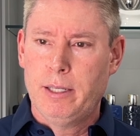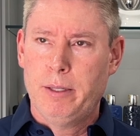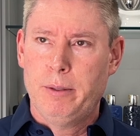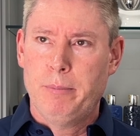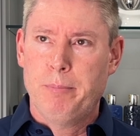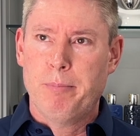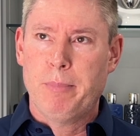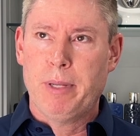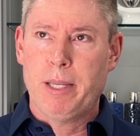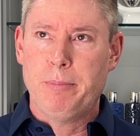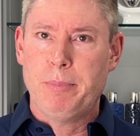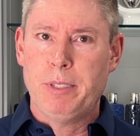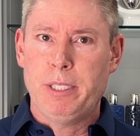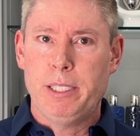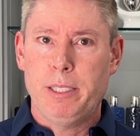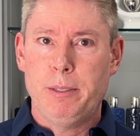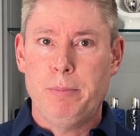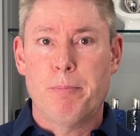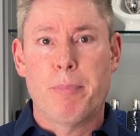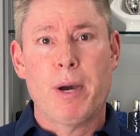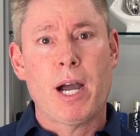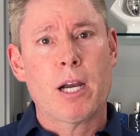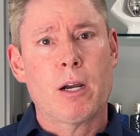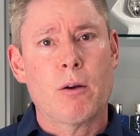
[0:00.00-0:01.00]
maybe
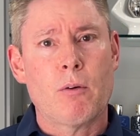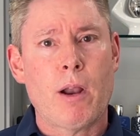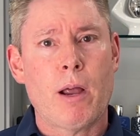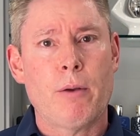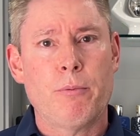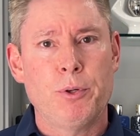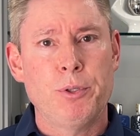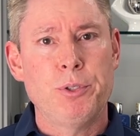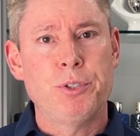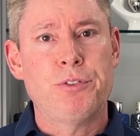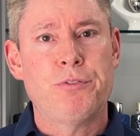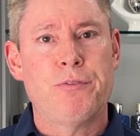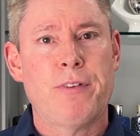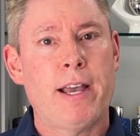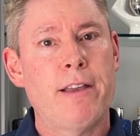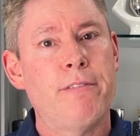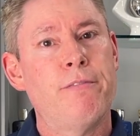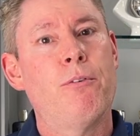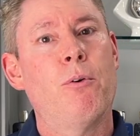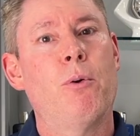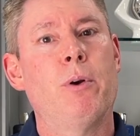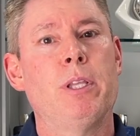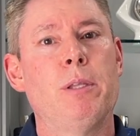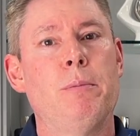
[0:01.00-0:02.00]
Baccarat Rouge
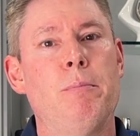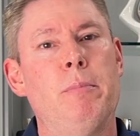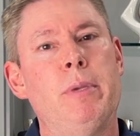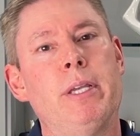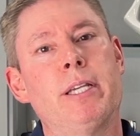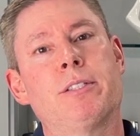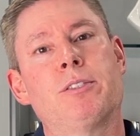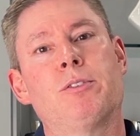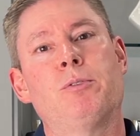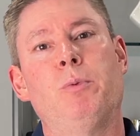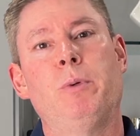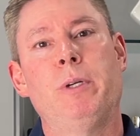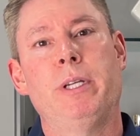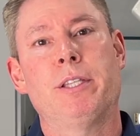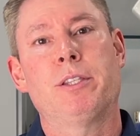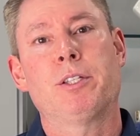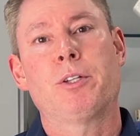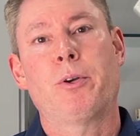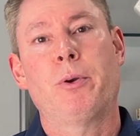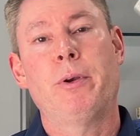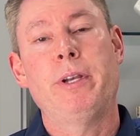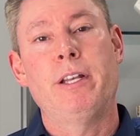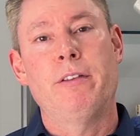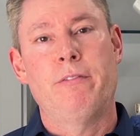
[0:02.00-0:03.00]
540 mixed with
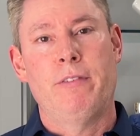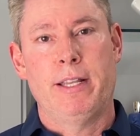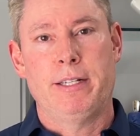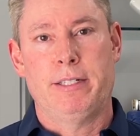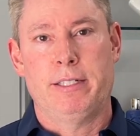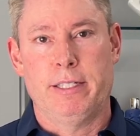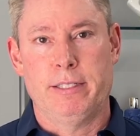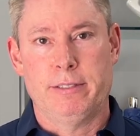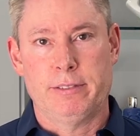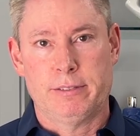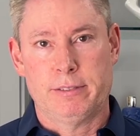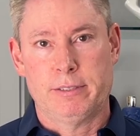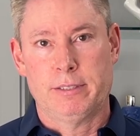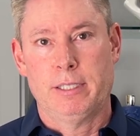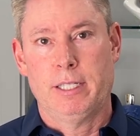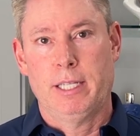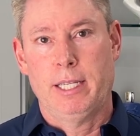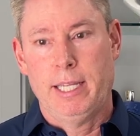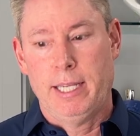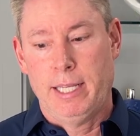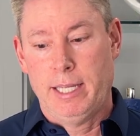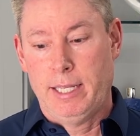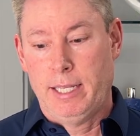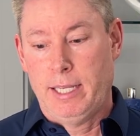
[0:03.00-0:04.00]
Creed Invictus.
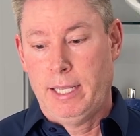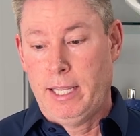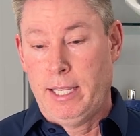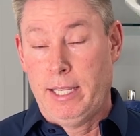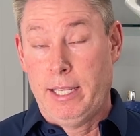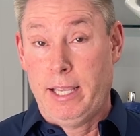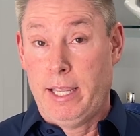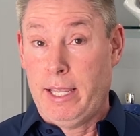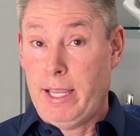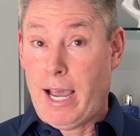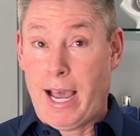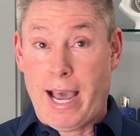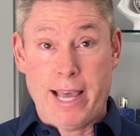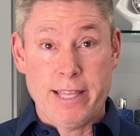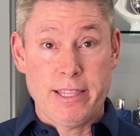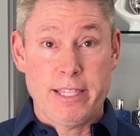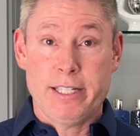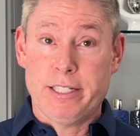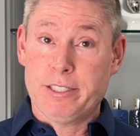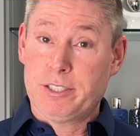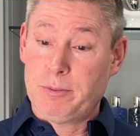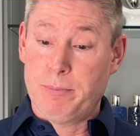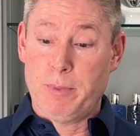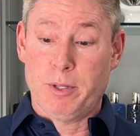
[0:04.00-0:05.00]
I
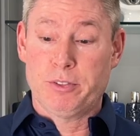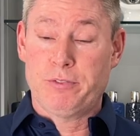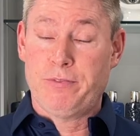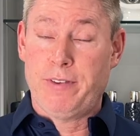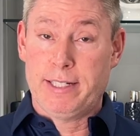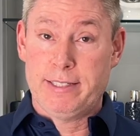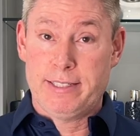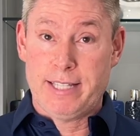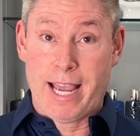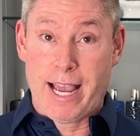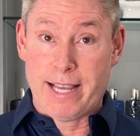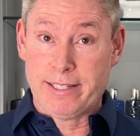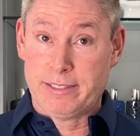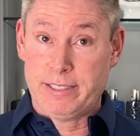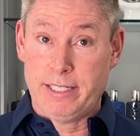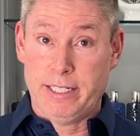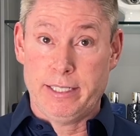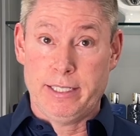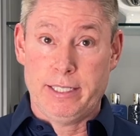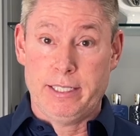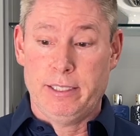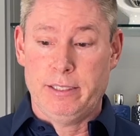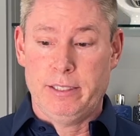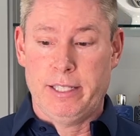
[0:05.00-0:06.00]
think it smells
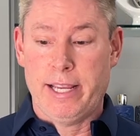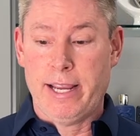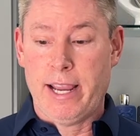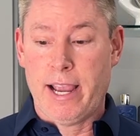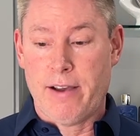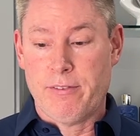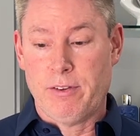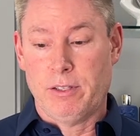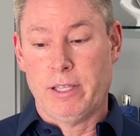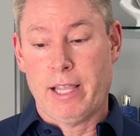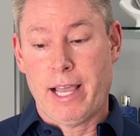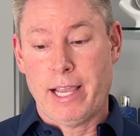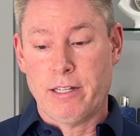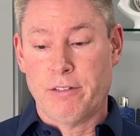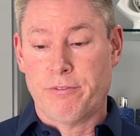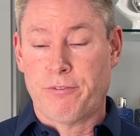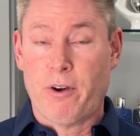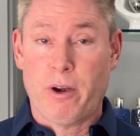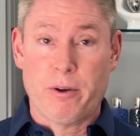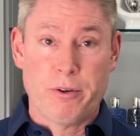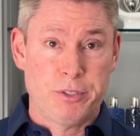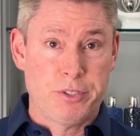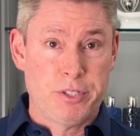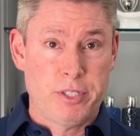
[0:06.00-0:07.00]
fantastic. They have a line of
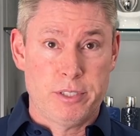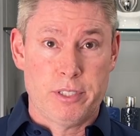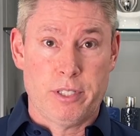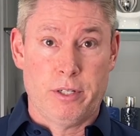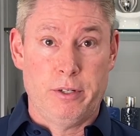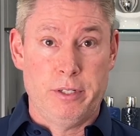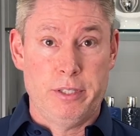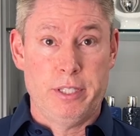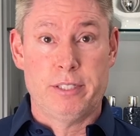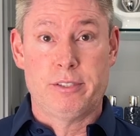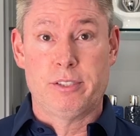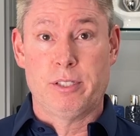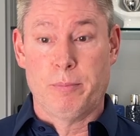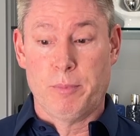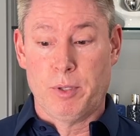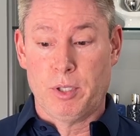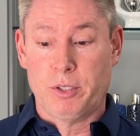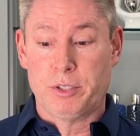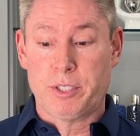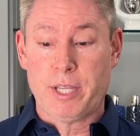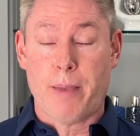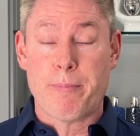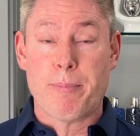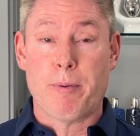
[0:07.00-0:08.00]
fragrances that are in the
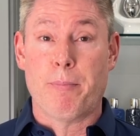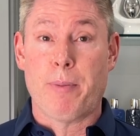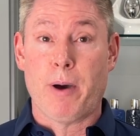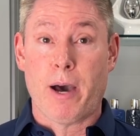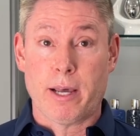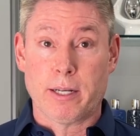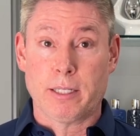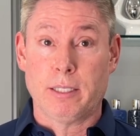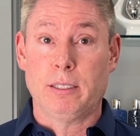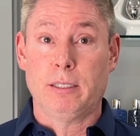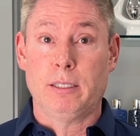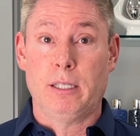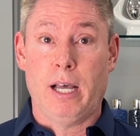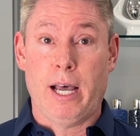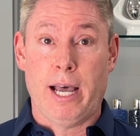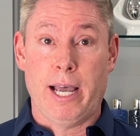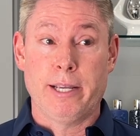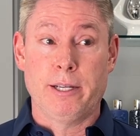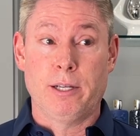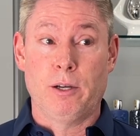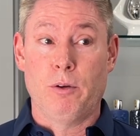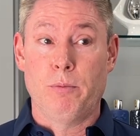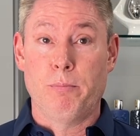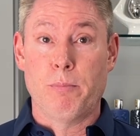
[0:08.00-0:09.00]
similar type of bottle.
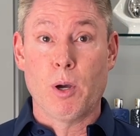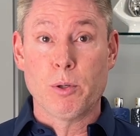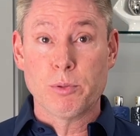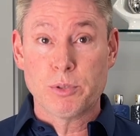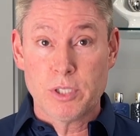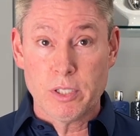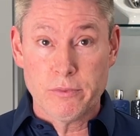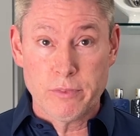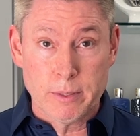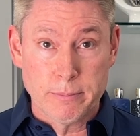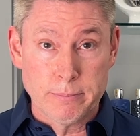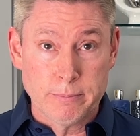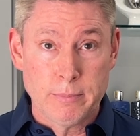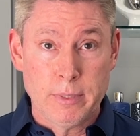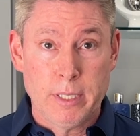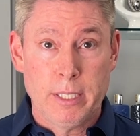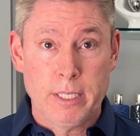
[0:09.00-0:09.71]
I own most of them.